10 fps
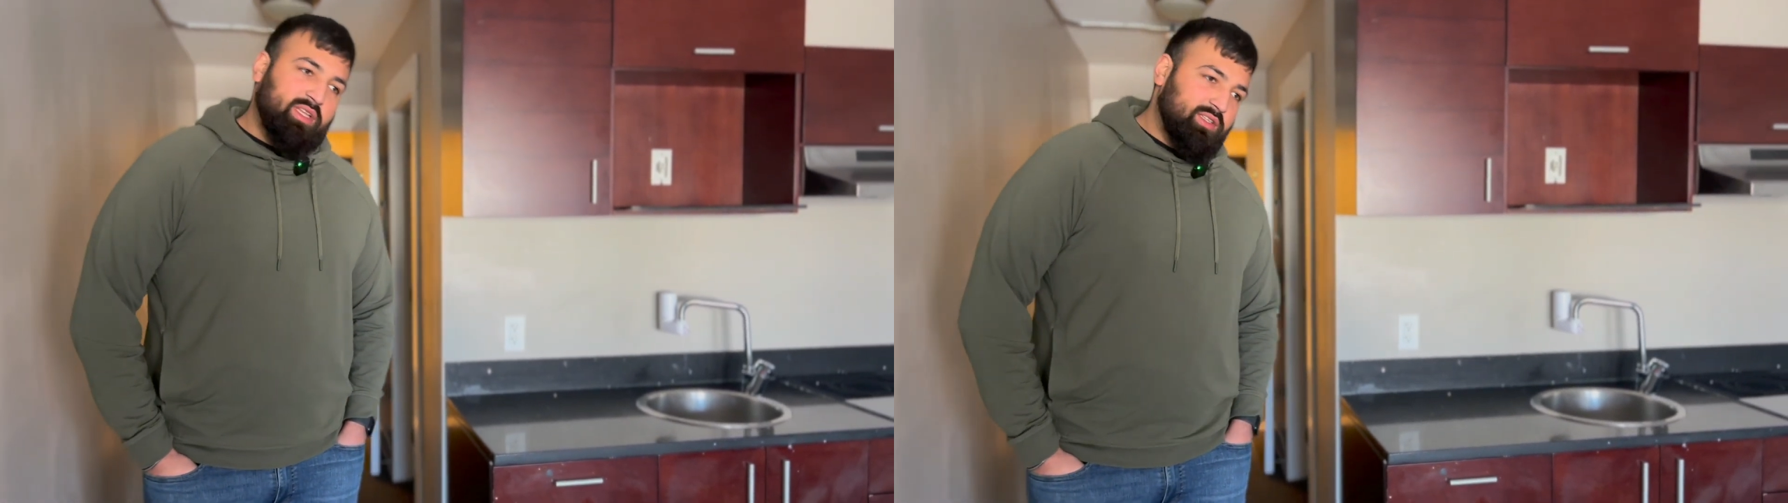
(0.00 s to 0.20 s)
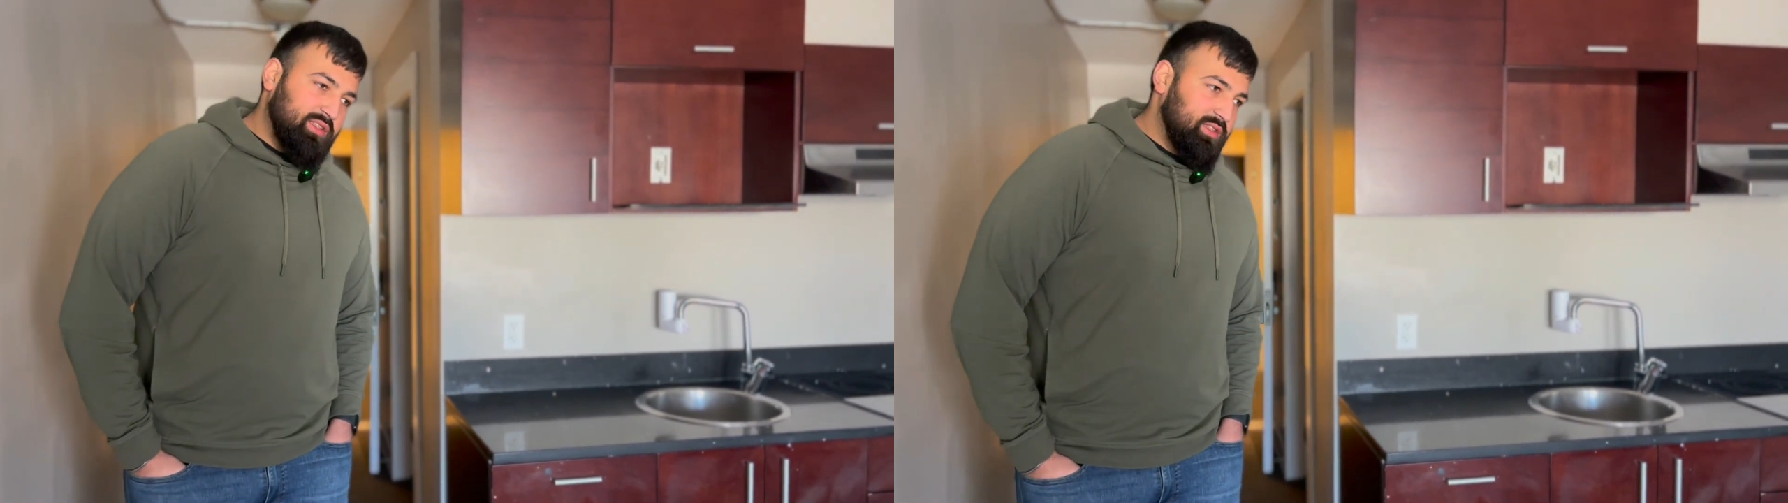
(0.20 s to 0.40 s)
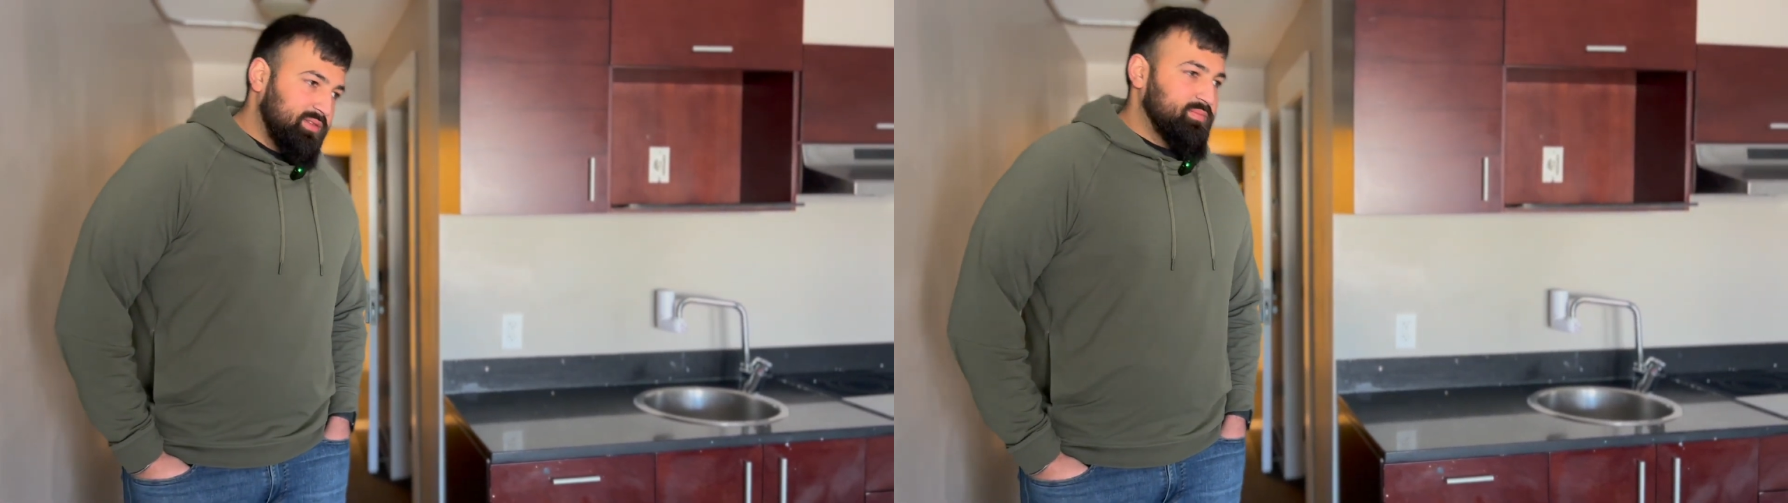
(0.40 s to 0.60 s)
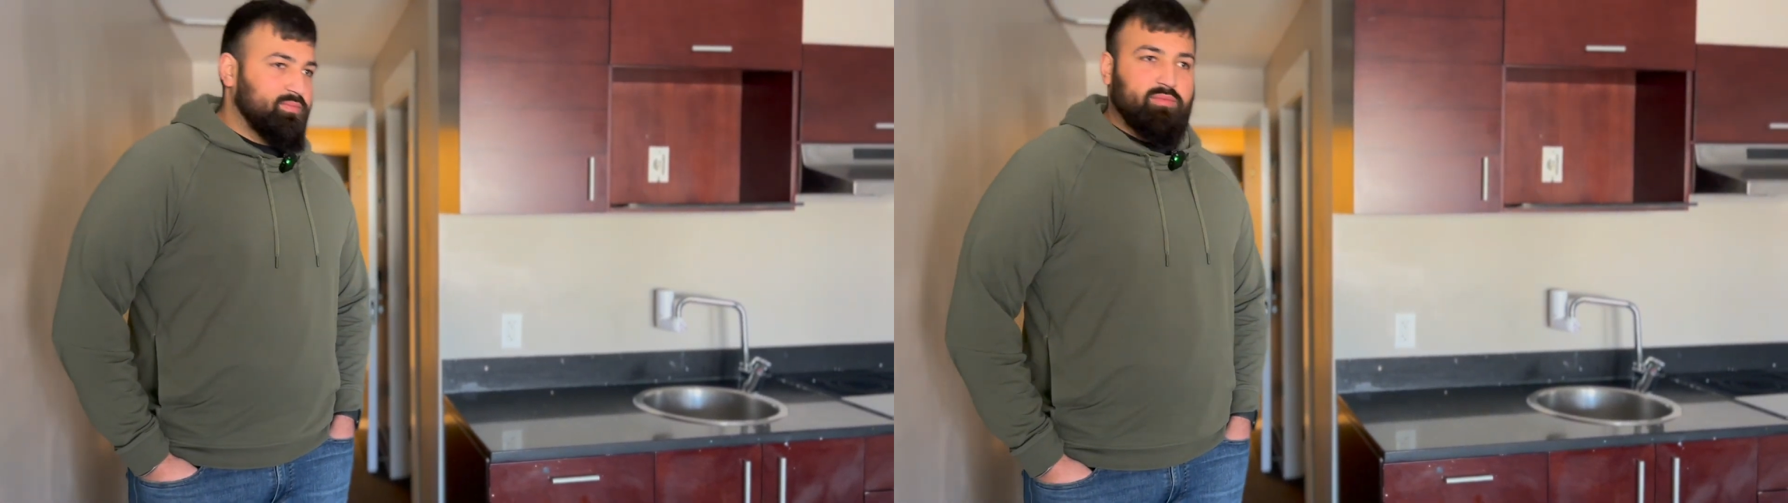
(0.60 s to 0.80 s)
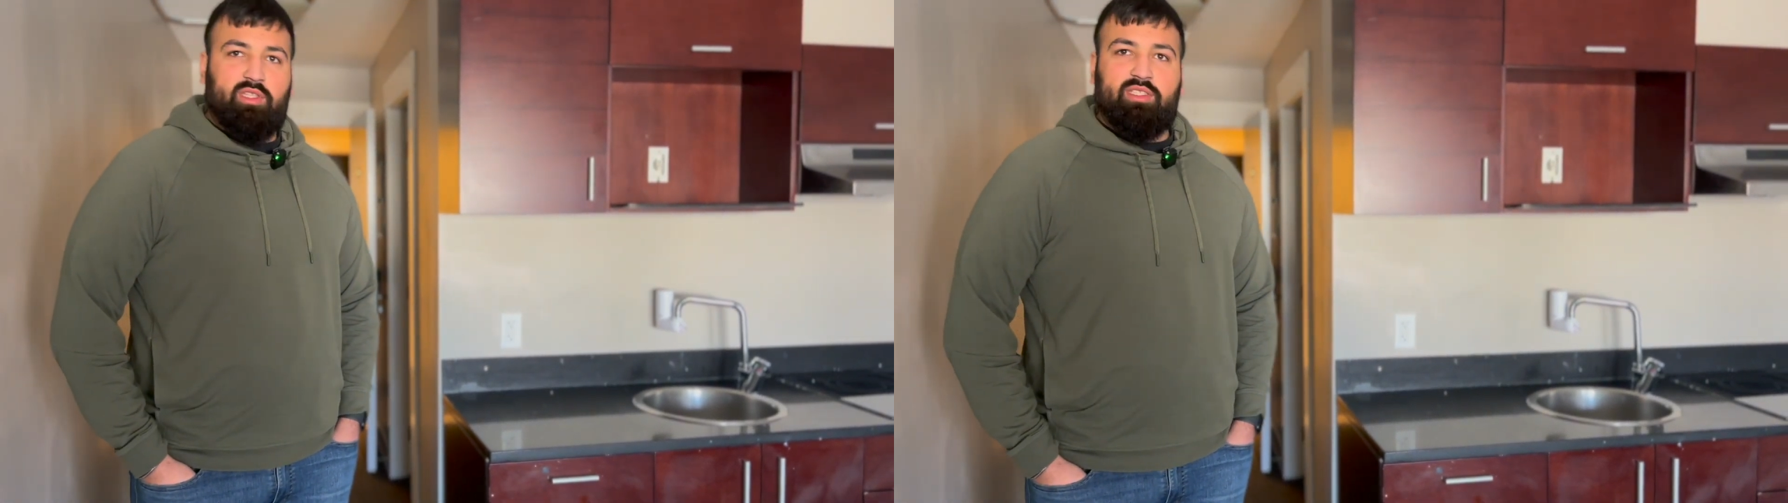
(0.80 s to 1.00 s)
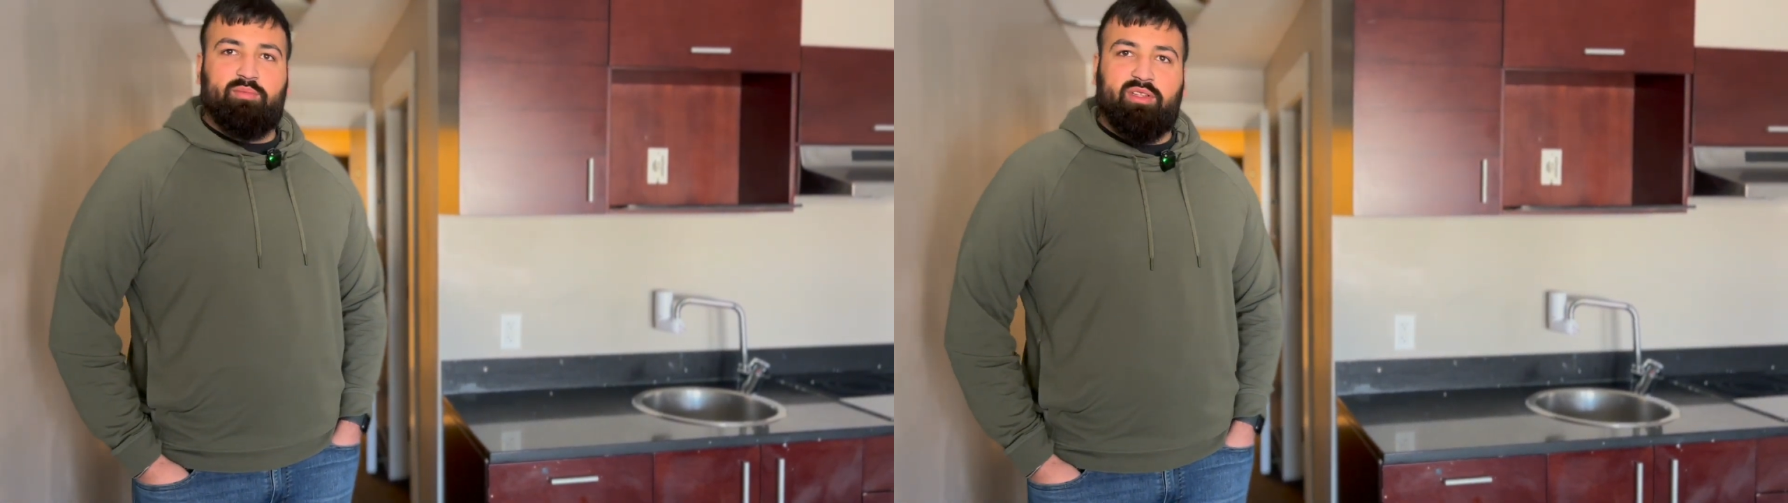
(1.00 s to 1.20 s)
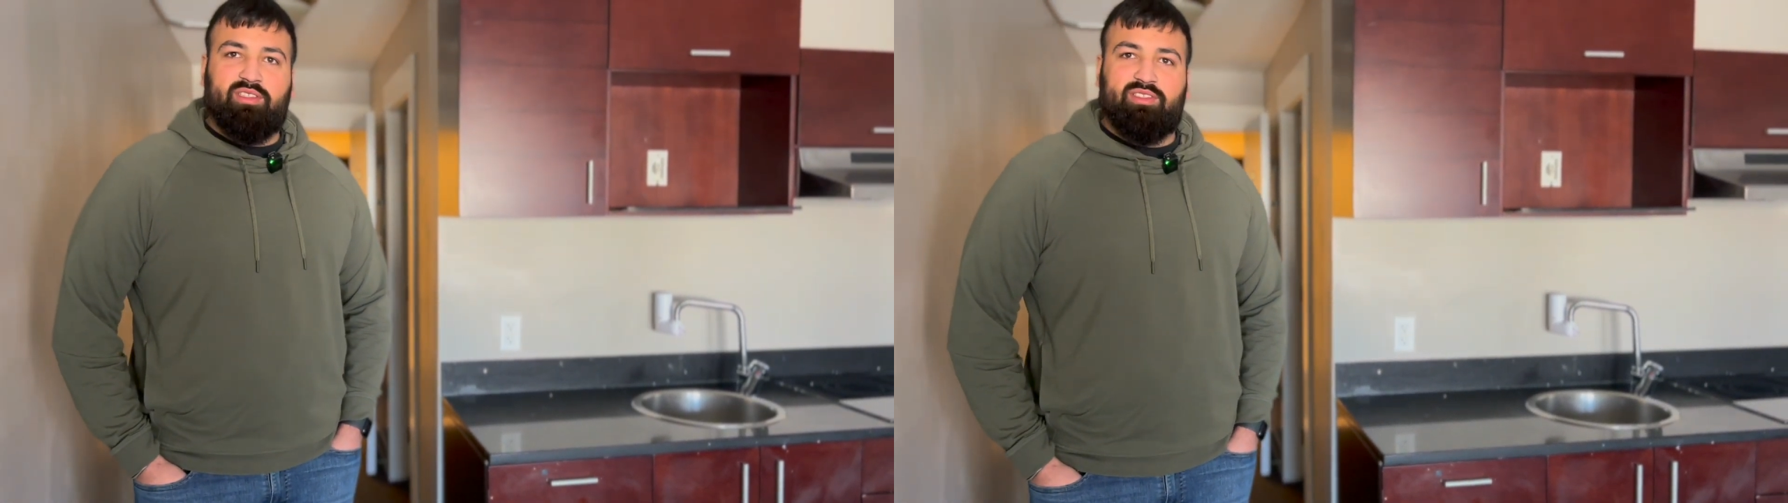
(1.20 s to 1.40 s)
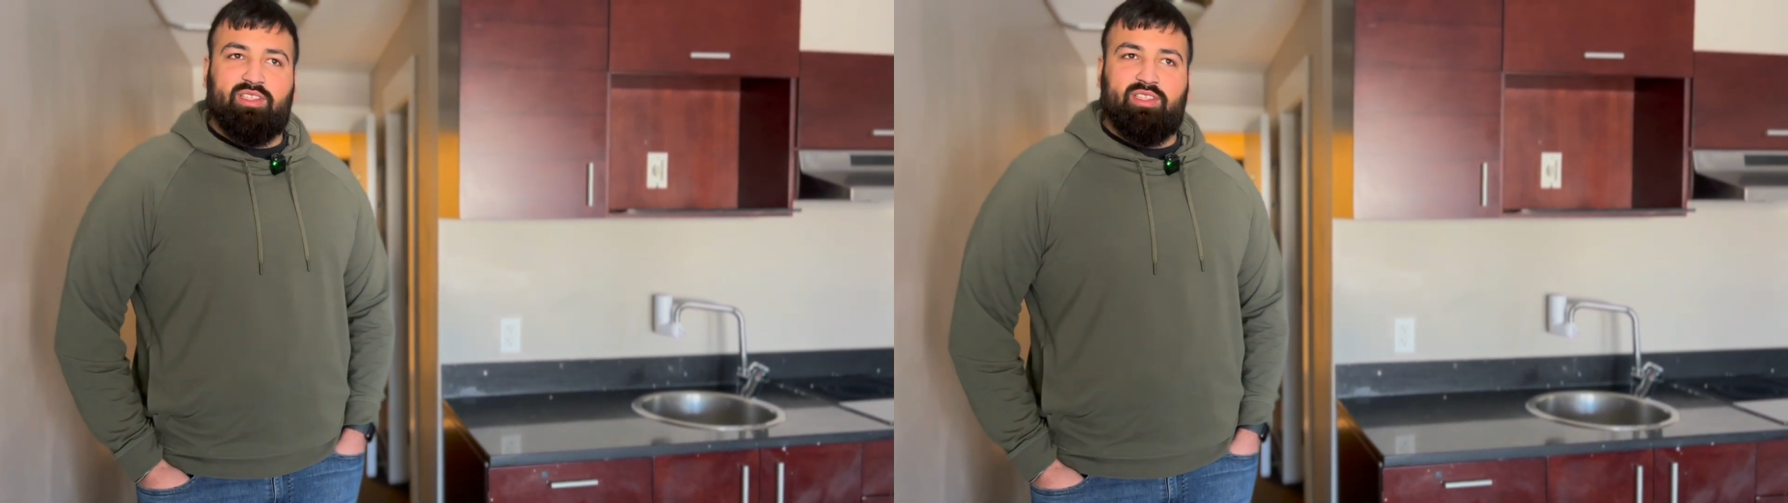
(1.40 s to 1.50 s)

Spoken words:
into these buildings.